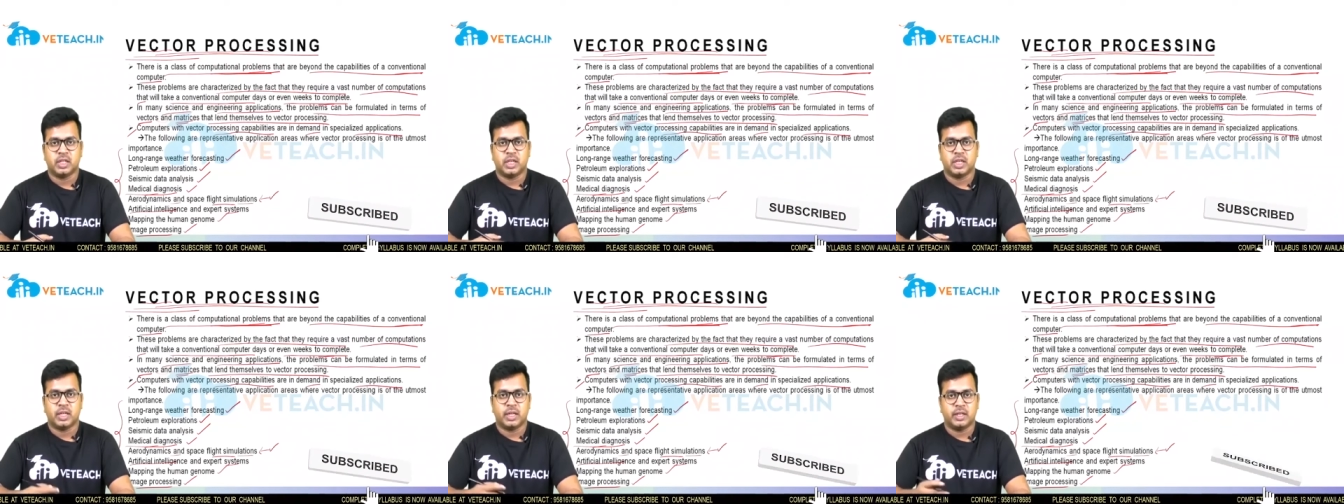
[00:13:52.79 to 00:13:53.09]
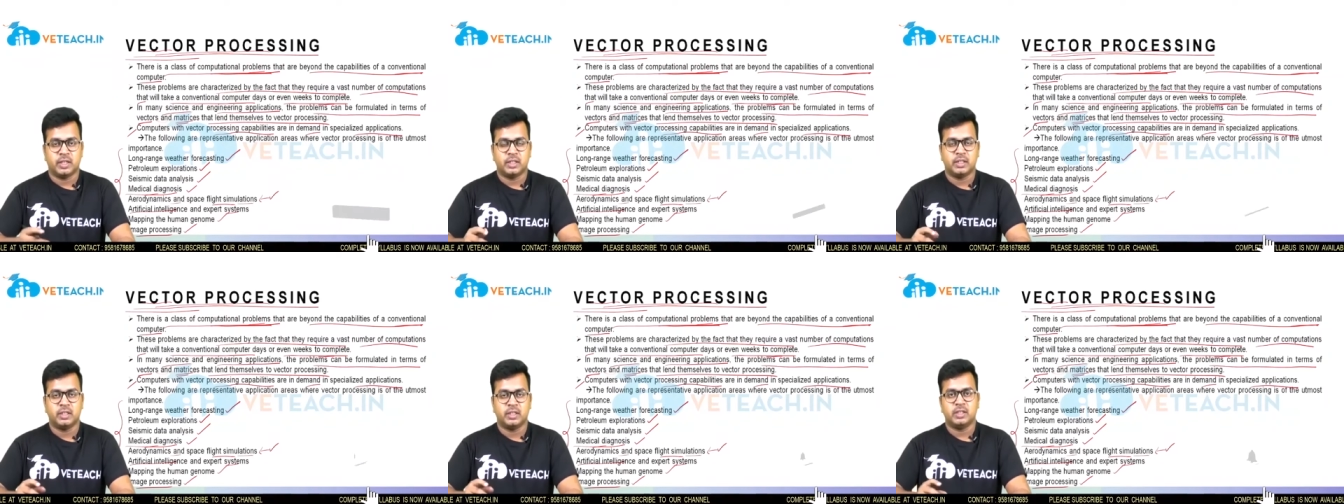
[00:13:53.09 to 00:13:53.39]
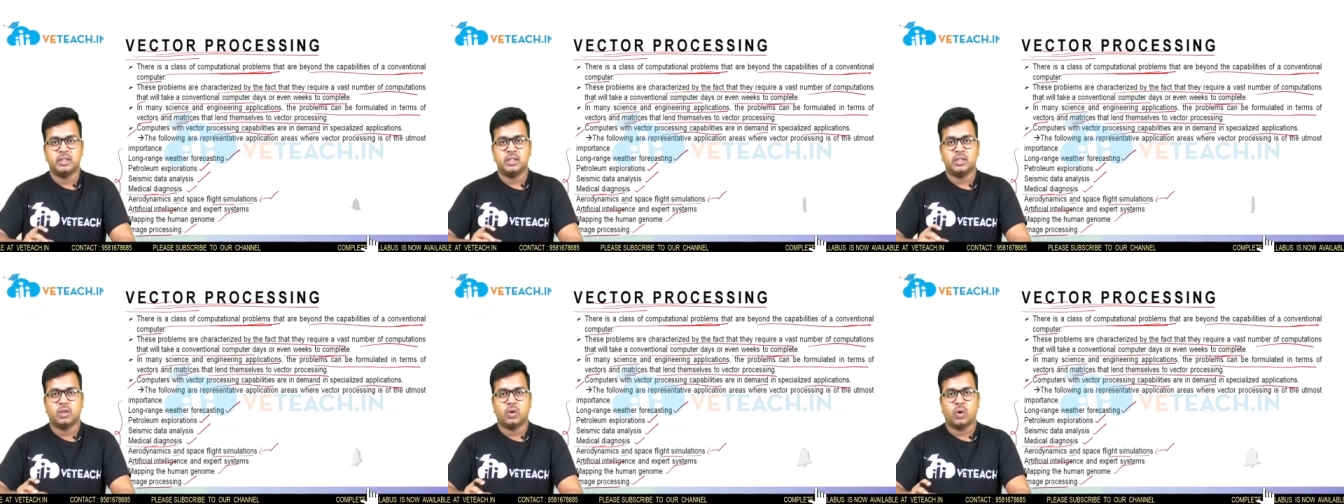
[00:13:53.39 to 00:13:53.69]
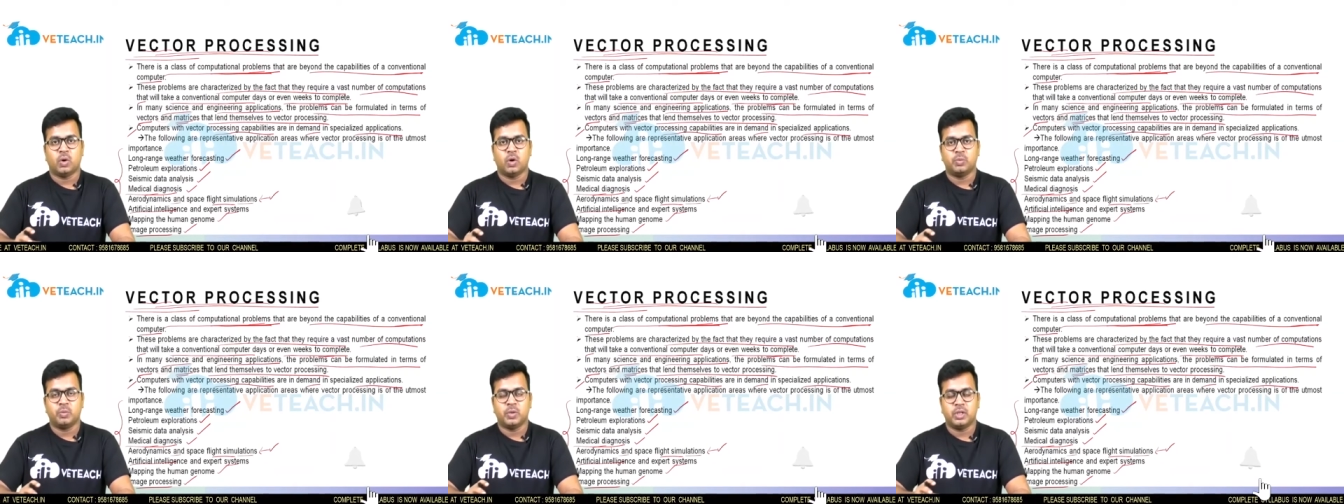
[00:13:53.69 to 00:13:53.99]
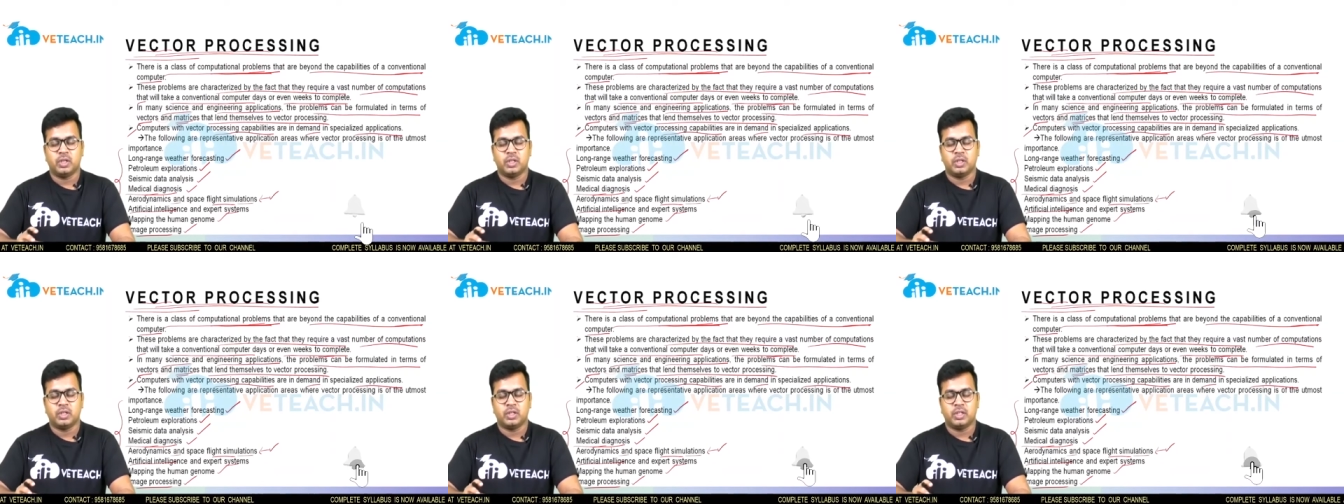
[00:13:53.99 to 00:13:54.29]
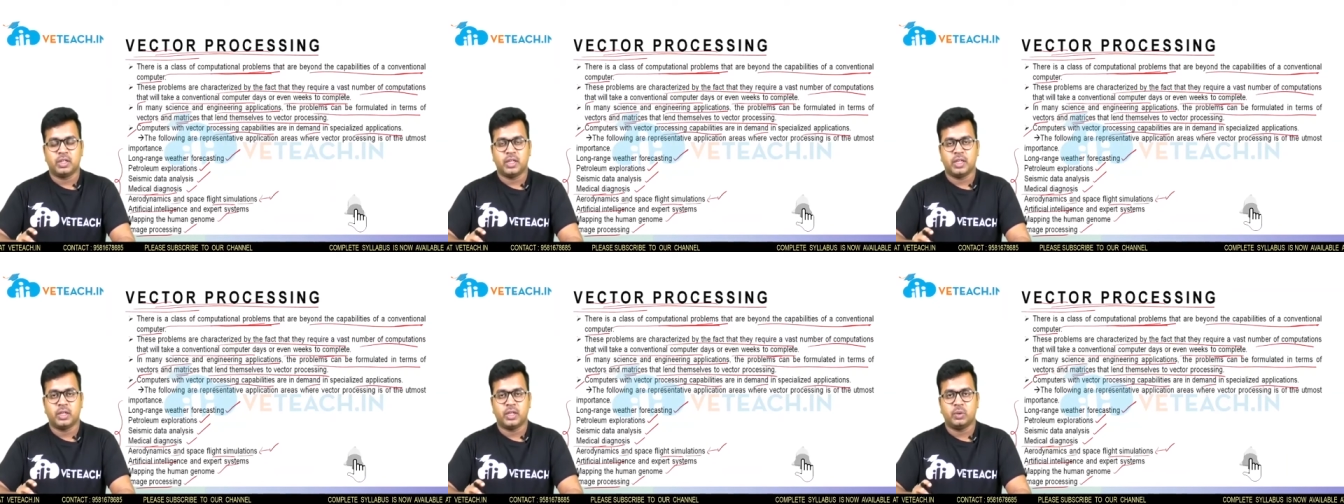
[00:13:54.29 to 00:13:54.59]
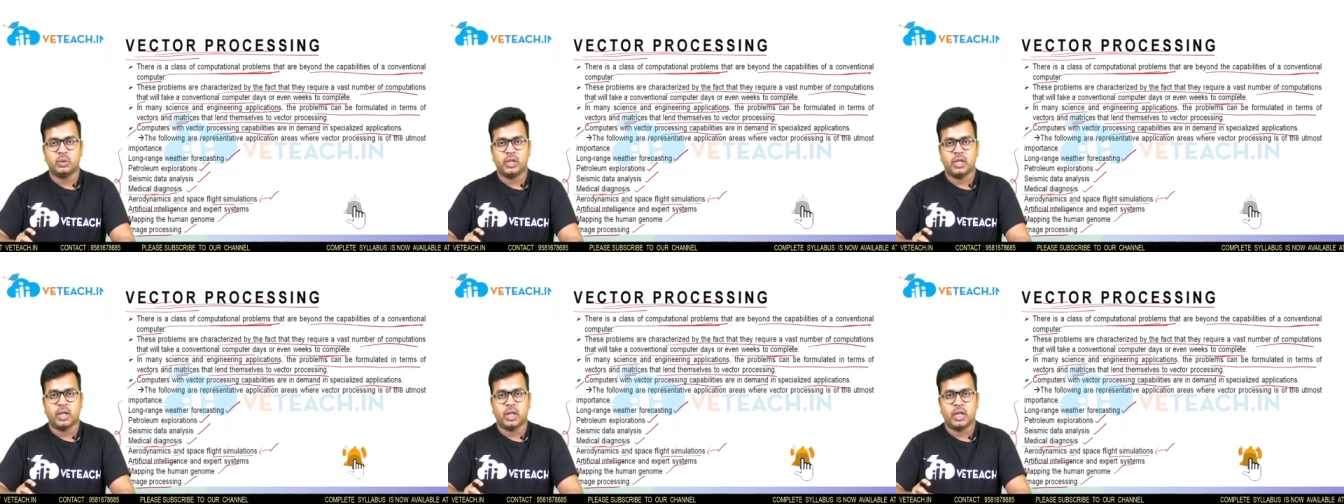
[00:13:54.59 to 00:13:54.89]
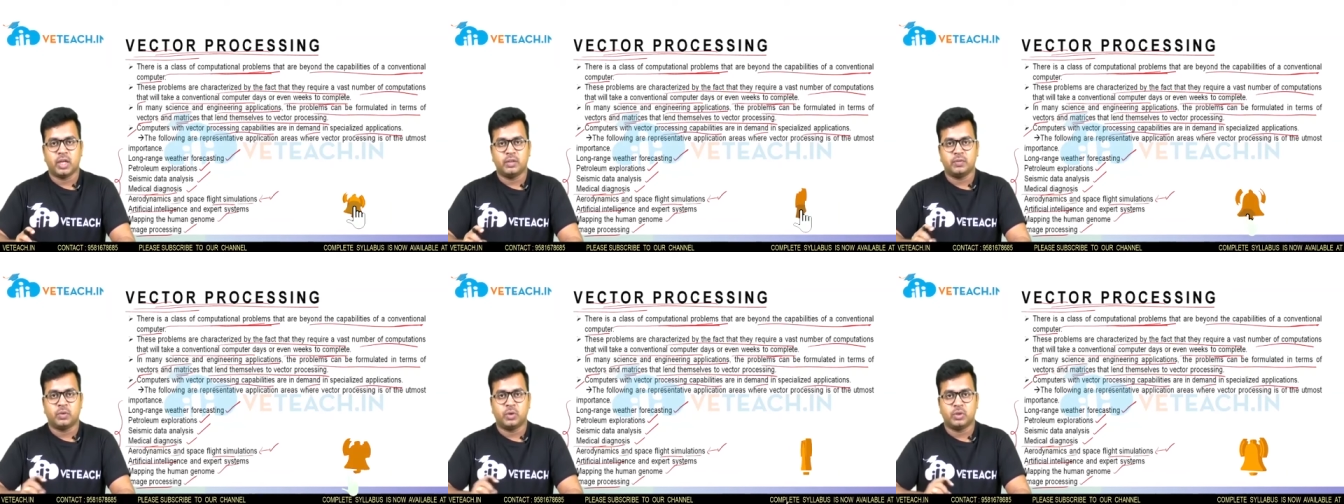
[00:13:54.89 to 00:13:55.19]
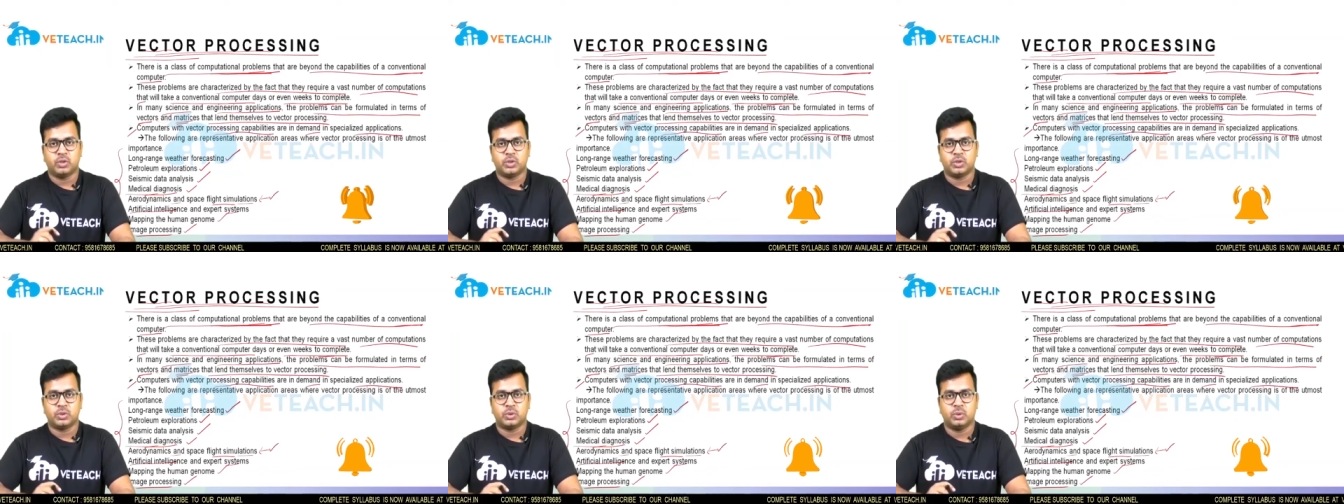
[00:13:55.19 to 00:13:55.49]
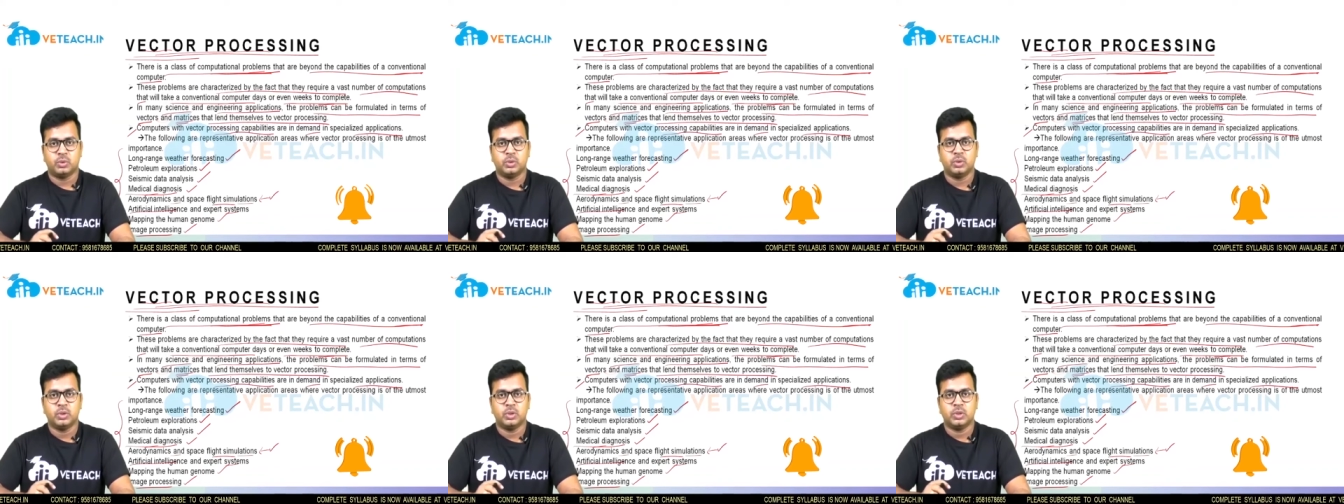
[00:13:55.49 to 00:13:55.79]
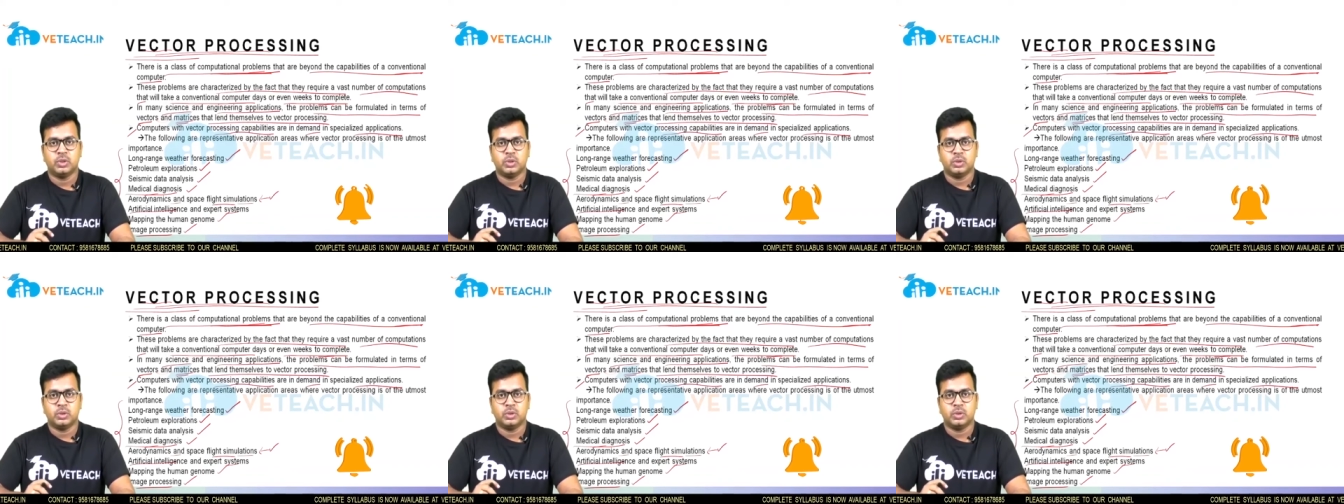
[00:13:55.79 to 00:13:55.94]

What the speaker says: And in the normal day-to-day life also,